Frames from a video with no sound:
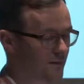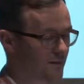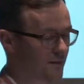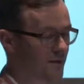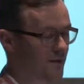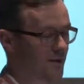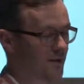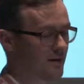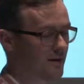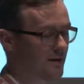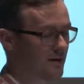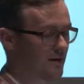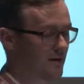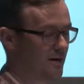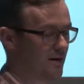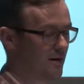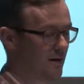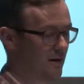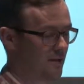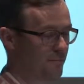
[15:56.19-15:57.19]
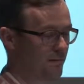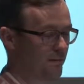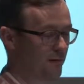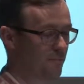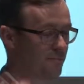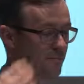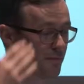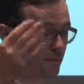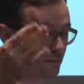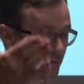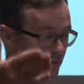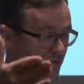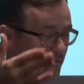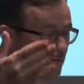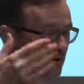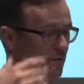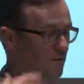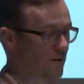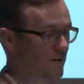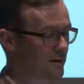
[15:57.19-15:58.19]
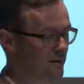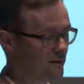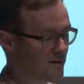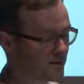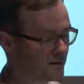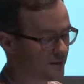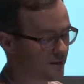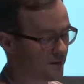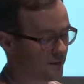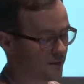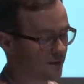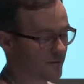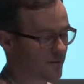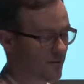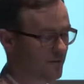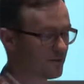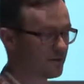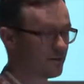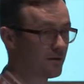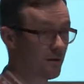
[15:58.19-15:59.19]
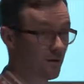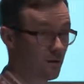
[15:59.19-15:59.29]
are being put forward into the